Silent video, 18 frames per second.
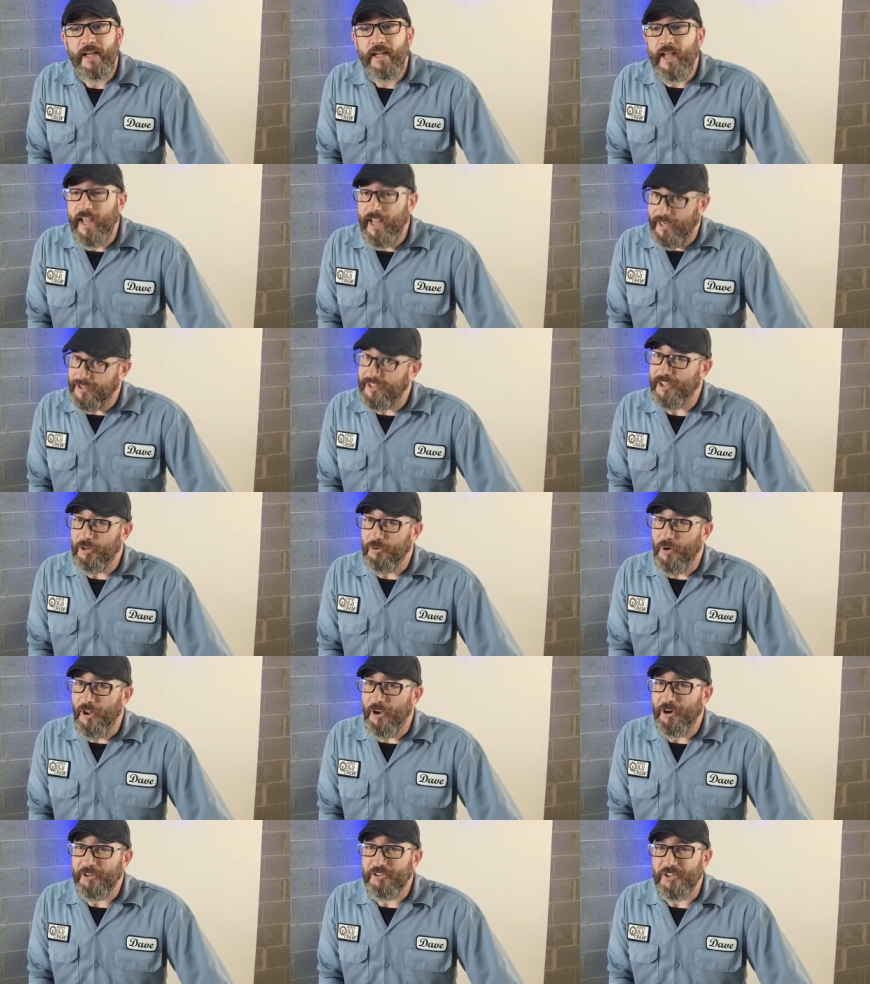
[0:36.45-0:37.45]
and here
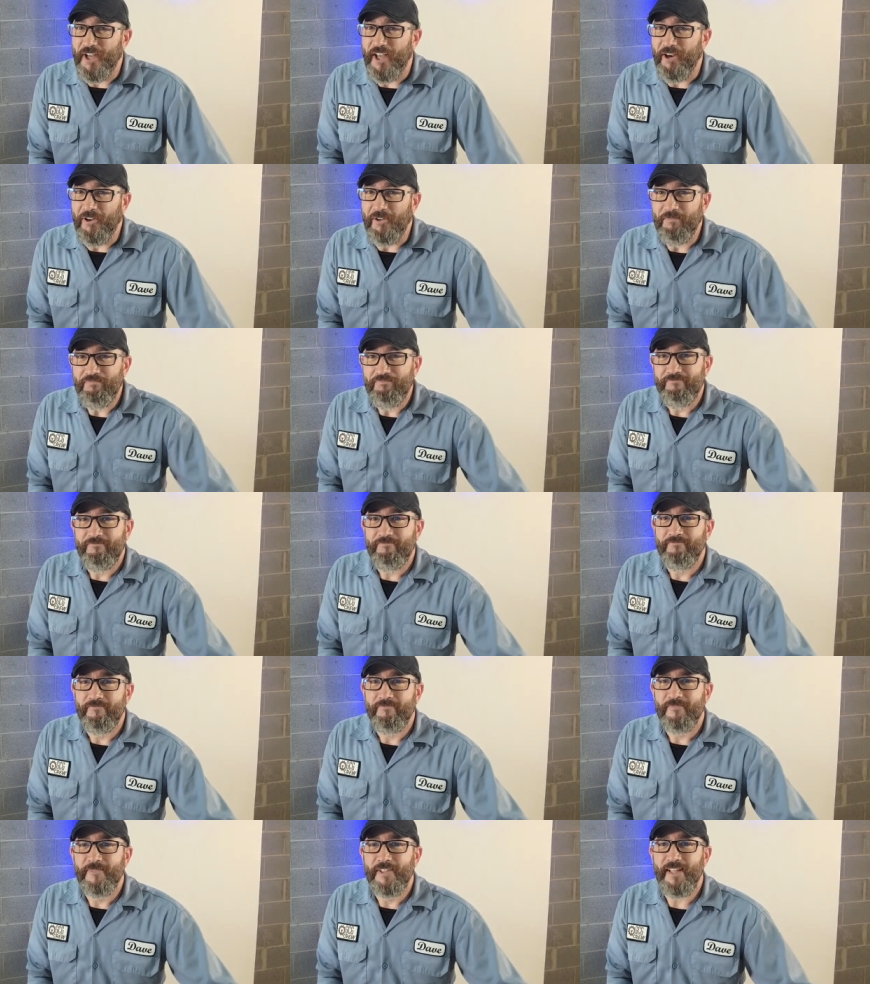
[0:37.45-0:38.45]
on our channel.
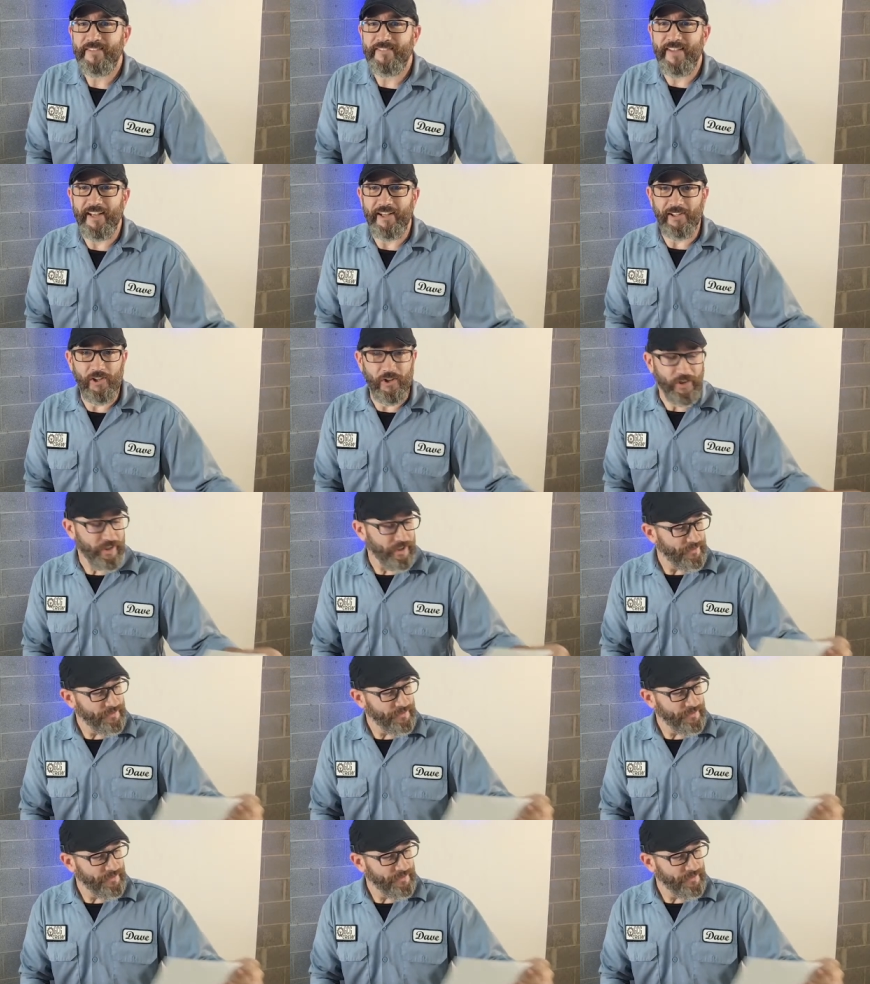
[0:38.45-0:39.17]
Let's take a look.